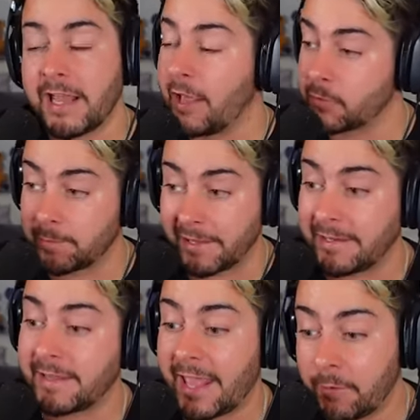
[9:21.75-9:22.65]
as we play
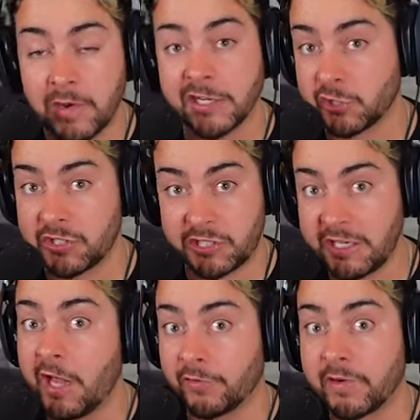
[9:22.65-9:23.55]
in the game, we actually
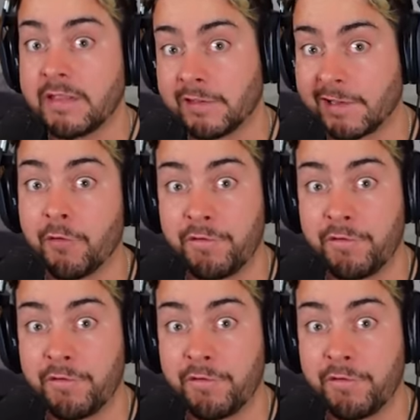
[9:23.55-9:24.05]
see underneath his little